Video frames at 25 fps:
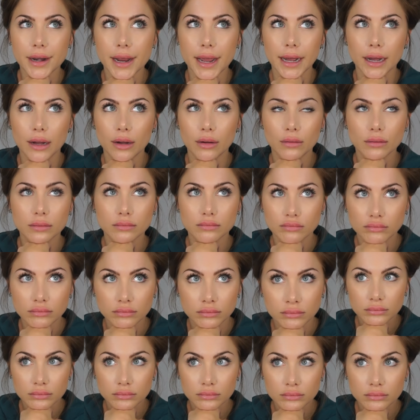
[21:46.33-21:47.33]
now
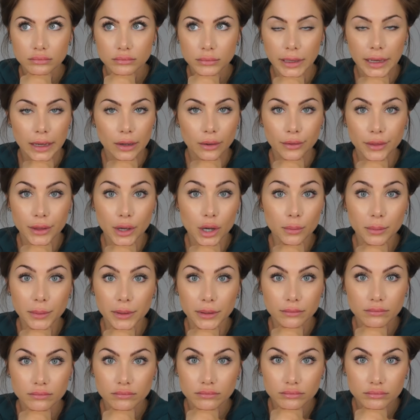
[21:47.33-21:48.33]
out in the
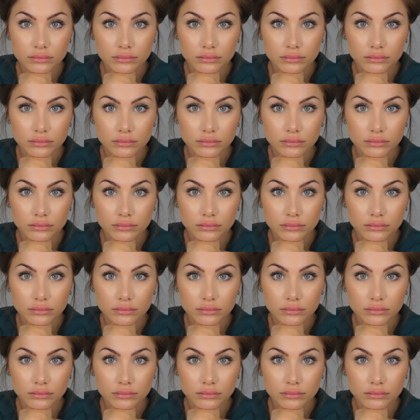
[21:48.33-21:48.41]
open.